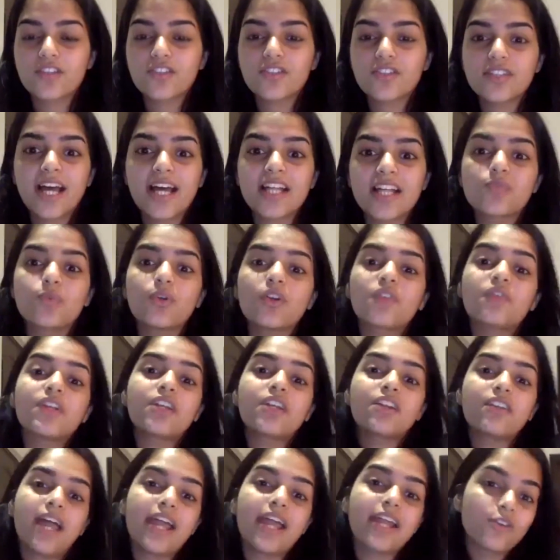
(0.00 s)
So that's what we're
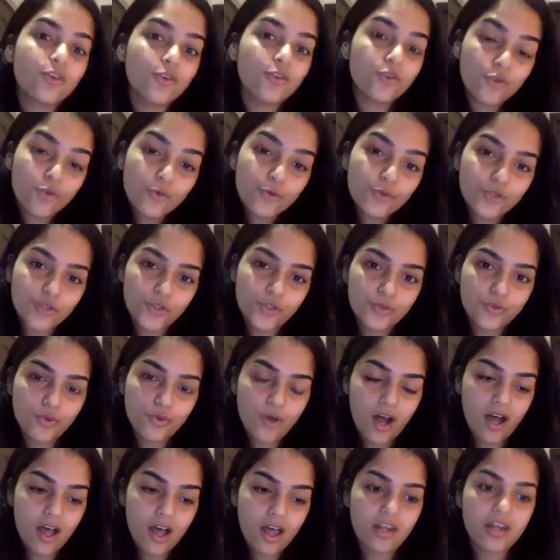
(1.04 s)
trying to do through
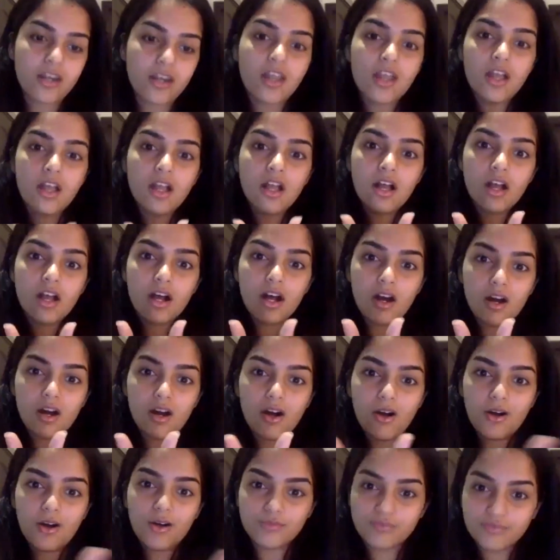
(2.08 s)

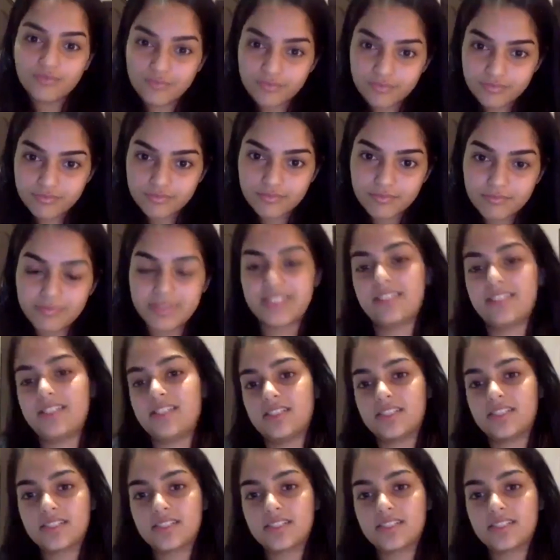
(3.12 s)
our business.